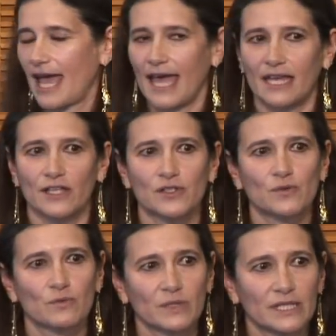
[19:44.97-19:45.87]
And
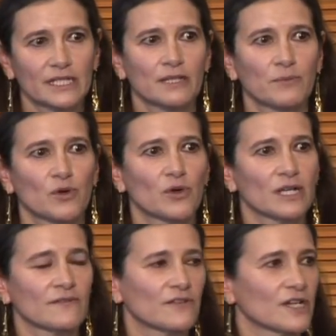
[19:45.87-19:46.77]
it's really
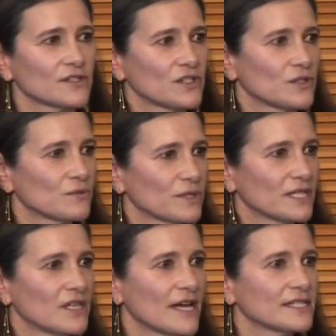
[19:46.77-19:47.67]
important for us to
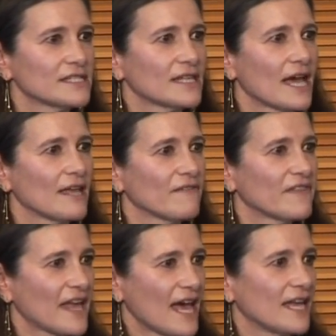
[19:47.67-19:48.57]
realize
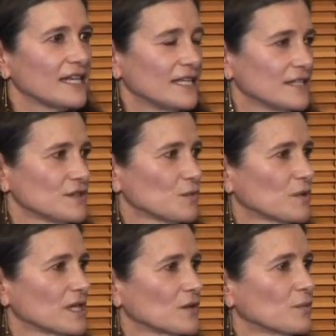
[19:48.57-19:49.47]
that that is
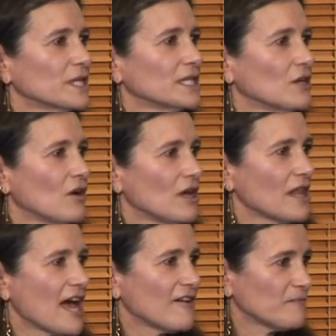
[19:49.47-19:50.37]
where we all
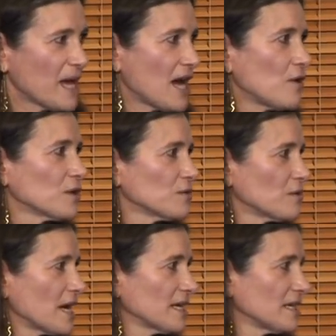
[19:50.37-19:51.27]
have power
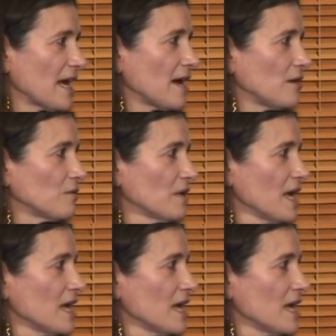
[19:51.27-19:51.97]
right now.